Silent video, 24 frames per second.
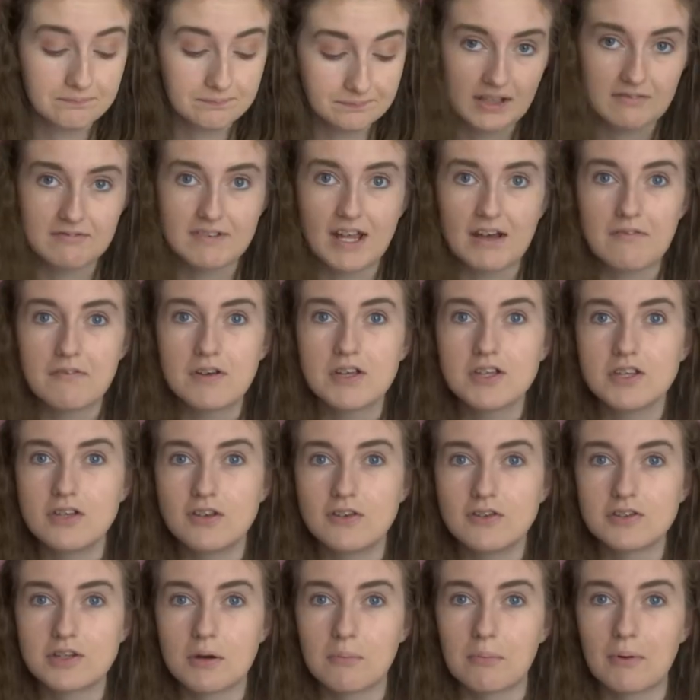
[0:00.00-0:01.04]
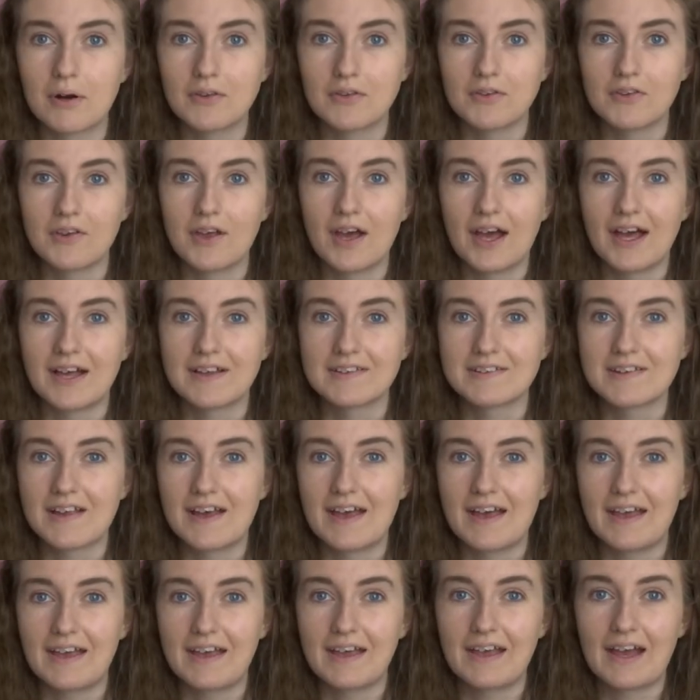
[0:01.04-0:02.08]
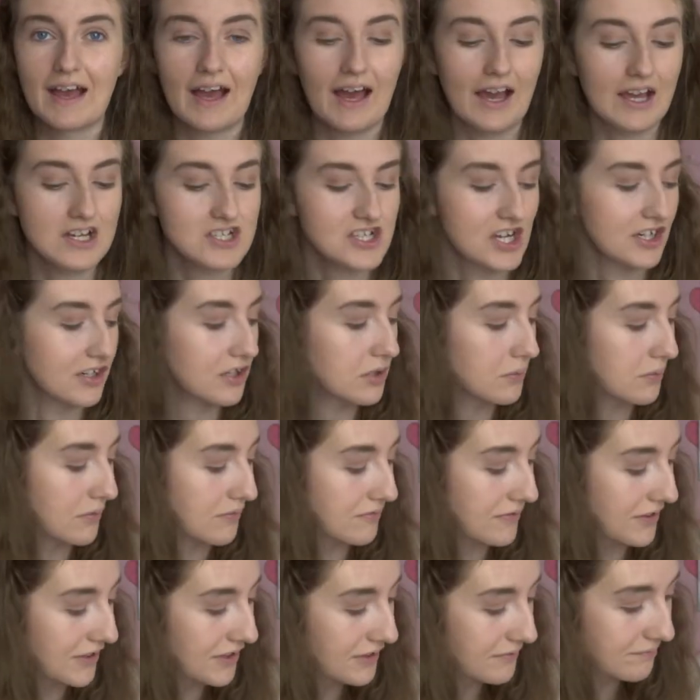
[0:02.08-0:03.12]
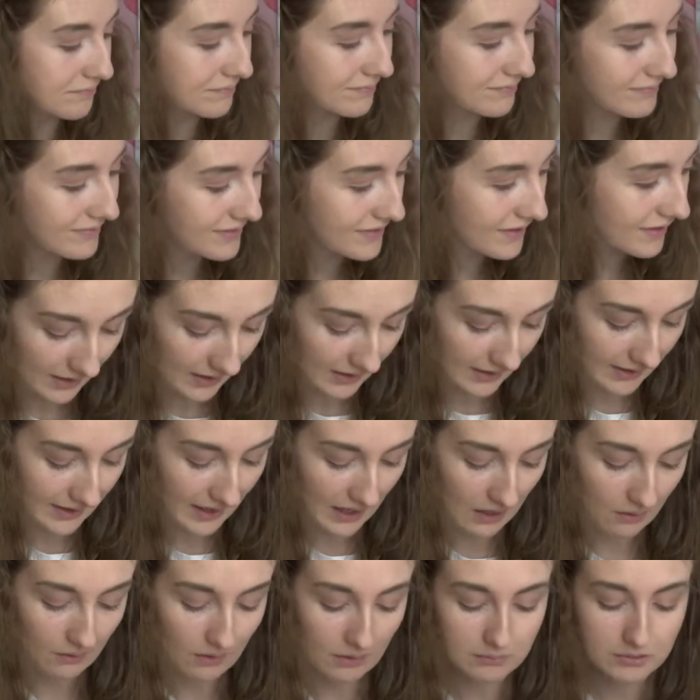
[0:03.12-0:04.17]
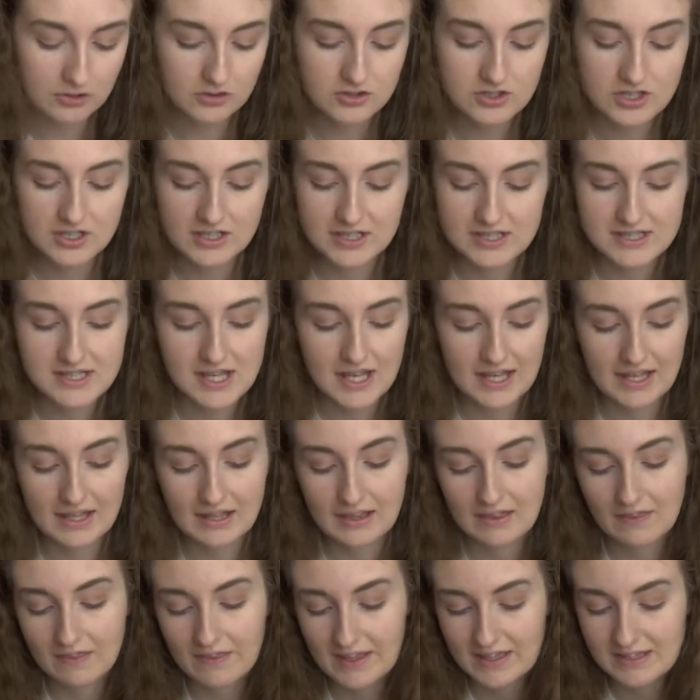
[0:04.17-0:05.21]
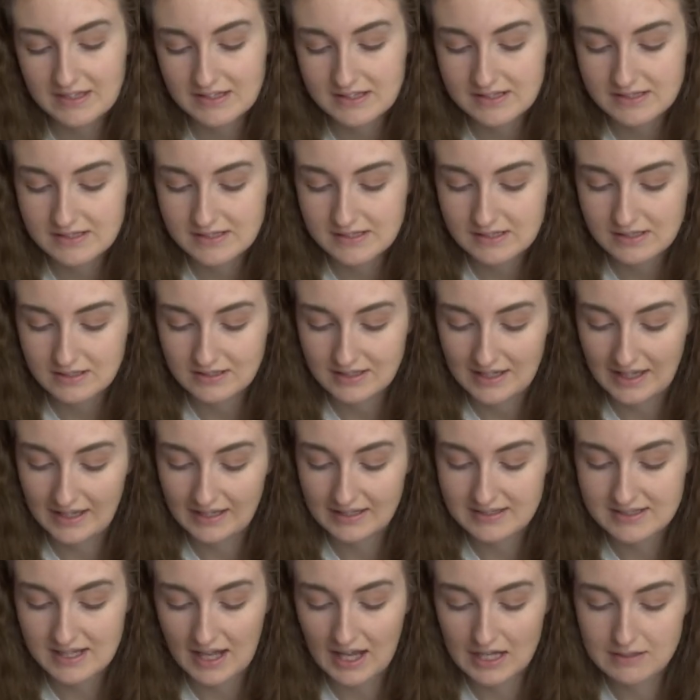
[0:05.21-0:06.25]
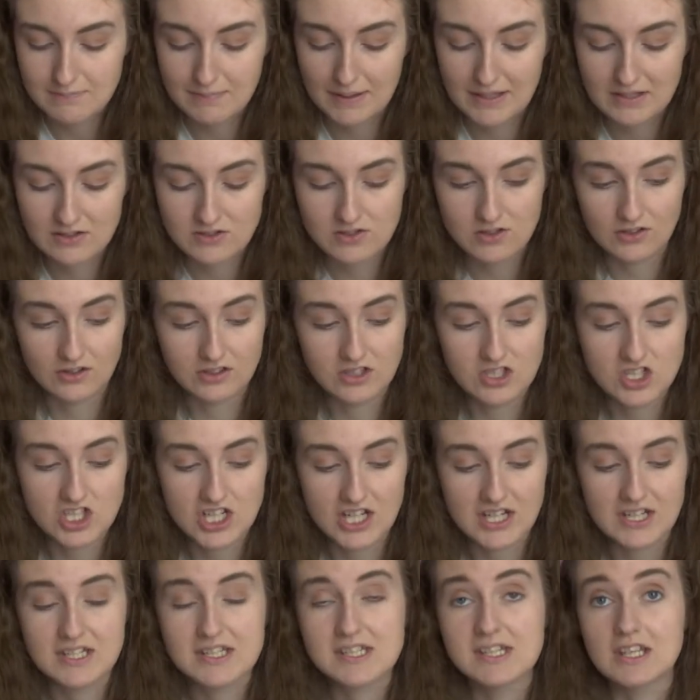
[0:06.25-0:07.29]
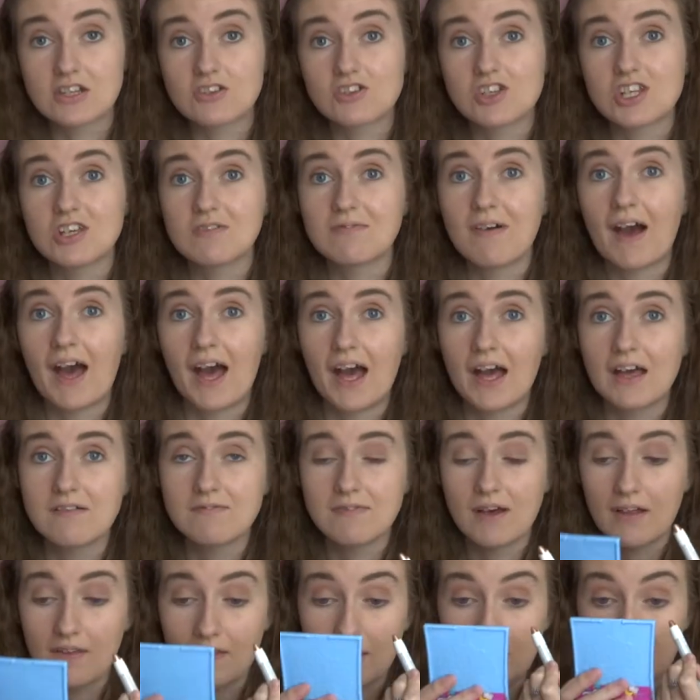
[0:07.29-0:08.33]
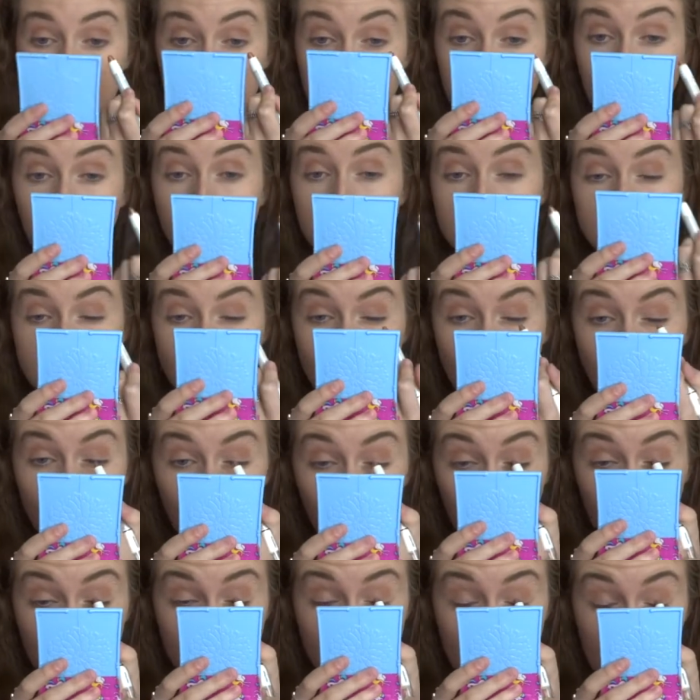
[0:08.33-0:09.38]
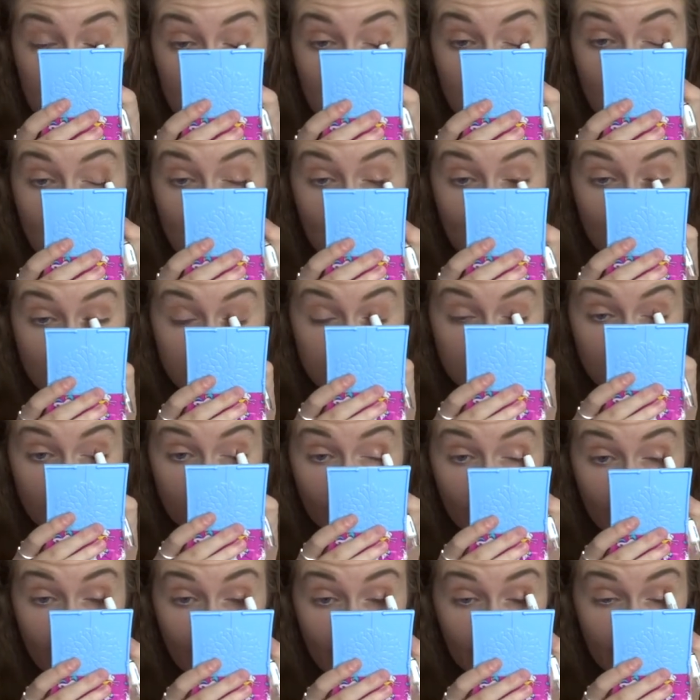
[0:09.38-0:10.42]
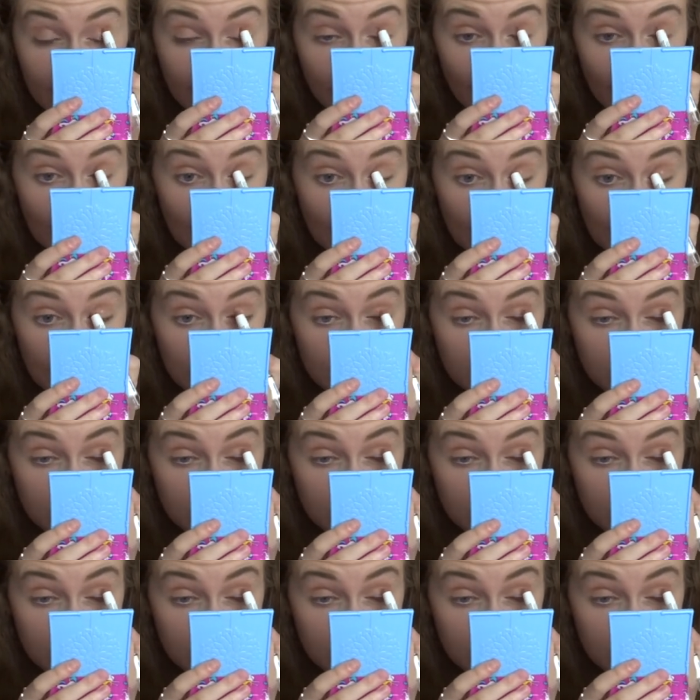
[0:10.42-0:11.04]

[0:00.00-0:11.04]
I've never used a bronzer as a eyeshadow before. Now I'm just going to take this NYX eye pencil in the shade 625 and then put this all over my actual eyelid.